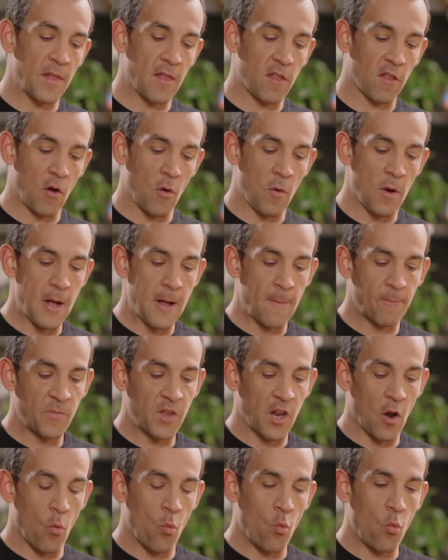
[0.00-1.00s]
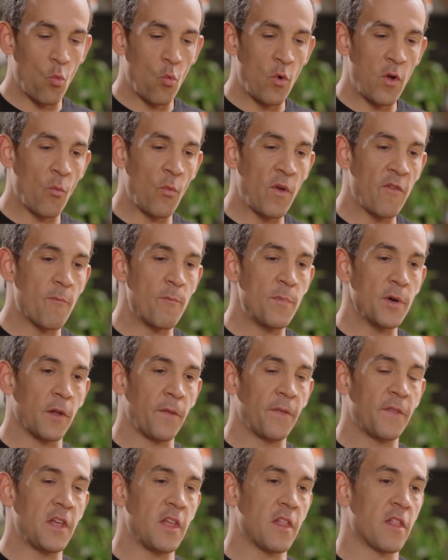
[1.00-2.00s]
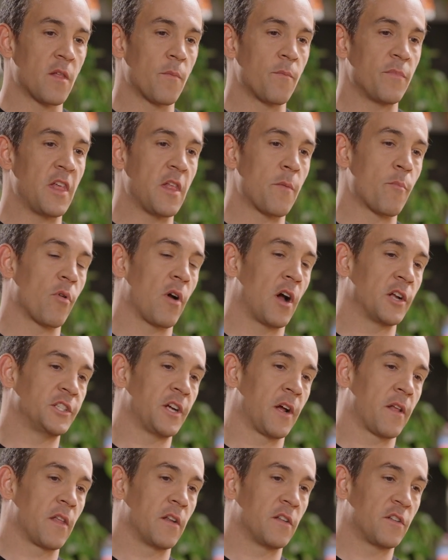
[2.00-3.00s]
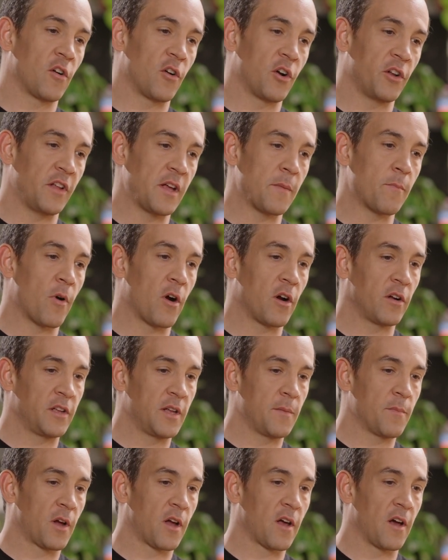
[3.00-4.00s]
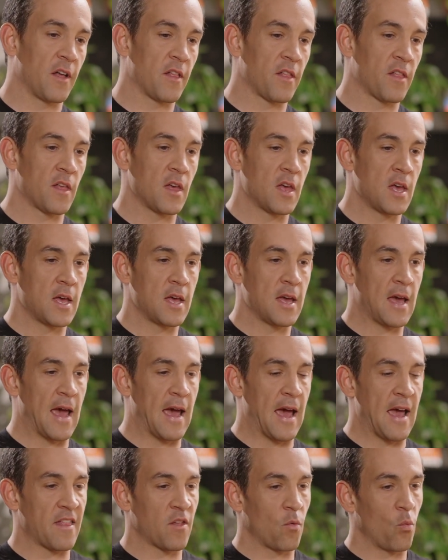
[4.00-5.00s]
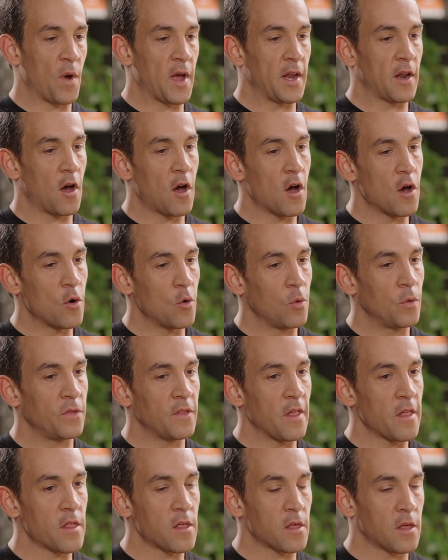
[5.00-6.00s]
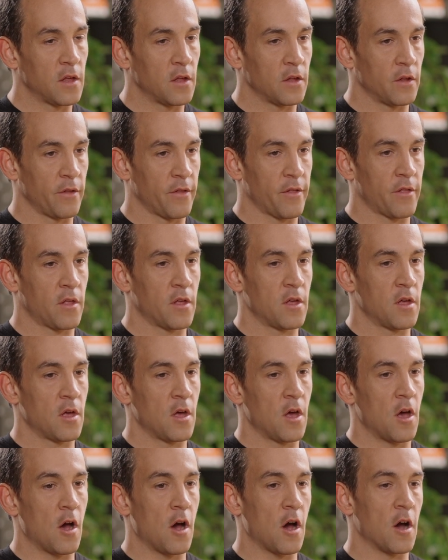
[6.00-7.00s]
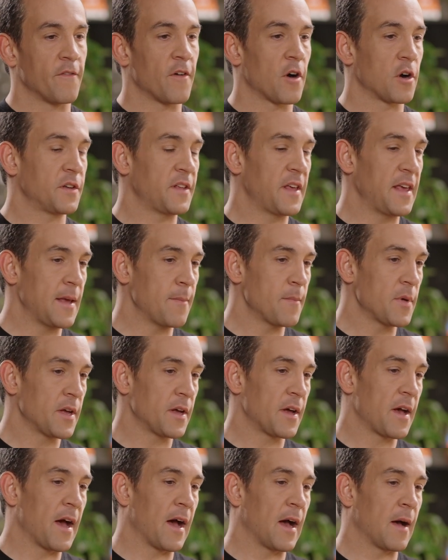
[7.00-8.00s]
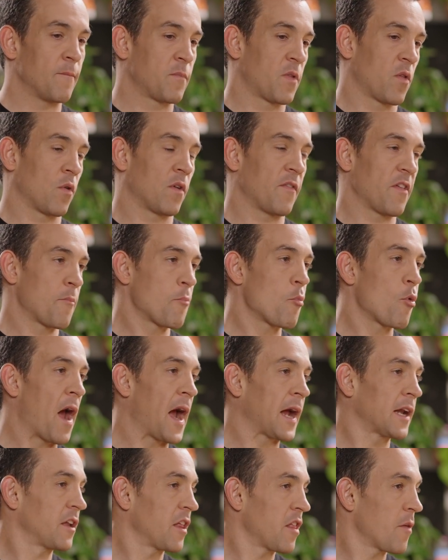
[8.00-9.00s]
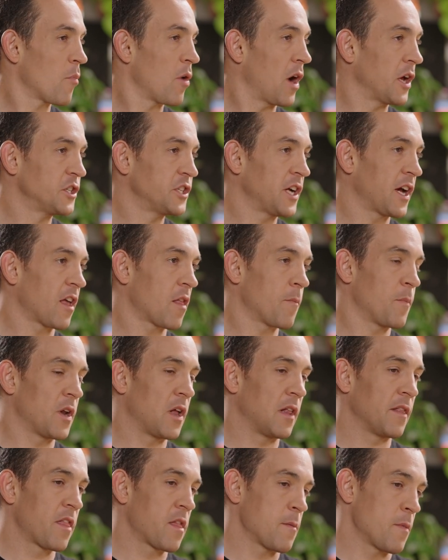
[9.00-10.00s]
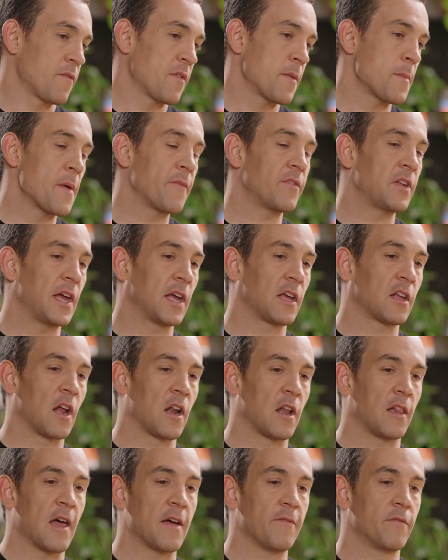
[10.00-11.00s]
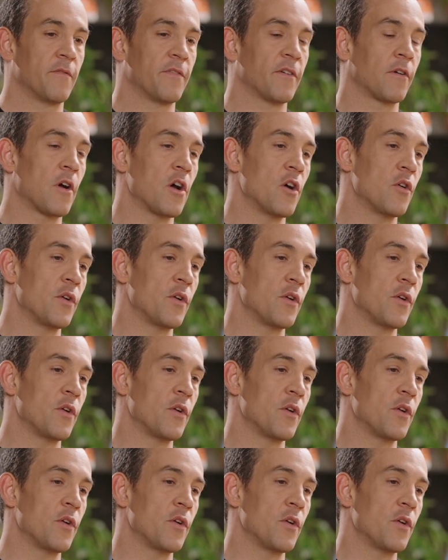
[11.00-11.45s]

And so, we've built these projects internally, partly because as a way to hone the skills of our team, sort of as practice projects, but some of them have taken on a life of their own.